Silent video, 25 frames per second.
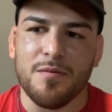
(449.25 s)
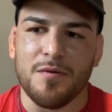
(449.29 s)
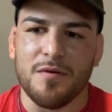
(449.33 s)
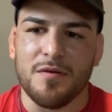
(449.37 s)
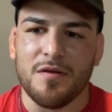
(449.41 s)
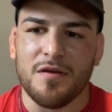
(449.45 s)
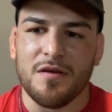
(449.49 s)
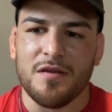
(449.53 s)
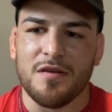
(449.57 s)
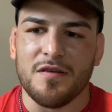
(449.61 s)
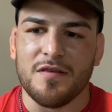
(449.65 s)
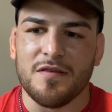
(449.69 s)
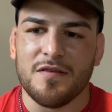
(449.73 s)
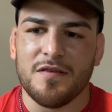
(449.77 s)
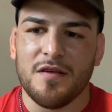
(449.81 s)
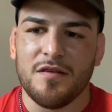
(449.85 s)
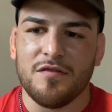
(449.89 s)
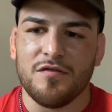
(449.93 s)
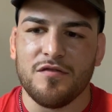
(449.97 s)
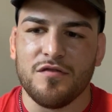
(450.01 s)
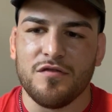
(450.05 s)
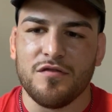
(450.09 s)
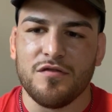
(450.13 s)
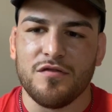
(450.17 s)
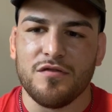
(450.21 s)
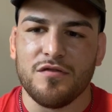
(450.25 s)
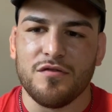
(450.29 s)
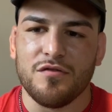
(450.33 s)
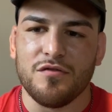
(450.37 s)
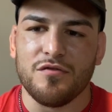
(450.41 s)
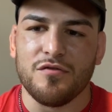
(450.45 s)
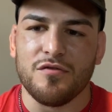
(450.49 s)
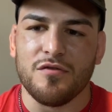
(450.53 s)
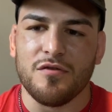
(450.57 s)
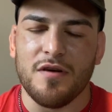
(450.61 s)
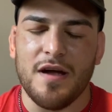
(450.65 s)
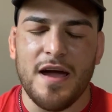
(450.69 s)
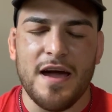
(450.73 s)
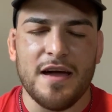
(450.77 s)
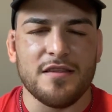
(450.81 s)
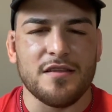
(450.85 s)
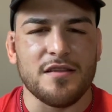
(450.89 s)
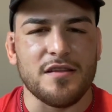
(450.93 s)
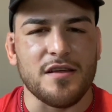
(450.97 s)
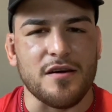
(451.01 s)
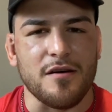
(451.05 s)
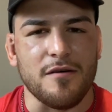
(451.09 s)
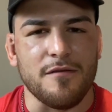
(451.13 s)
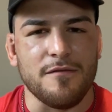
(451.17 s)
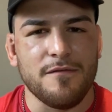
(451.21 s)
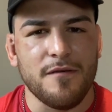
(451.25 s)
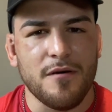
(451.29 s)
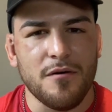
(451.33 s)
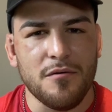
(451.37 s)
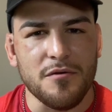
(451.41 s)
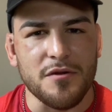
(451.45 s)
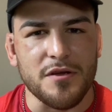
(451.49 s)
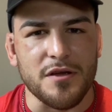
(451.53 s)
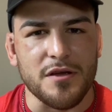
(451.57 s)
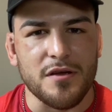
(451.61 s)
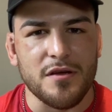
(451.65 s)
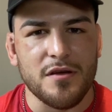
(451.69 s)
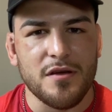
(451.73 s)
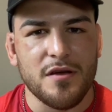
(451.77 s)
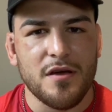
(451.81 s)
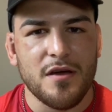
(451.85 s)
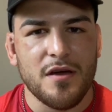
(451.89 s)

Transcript: In a sense, you're acting like a phony.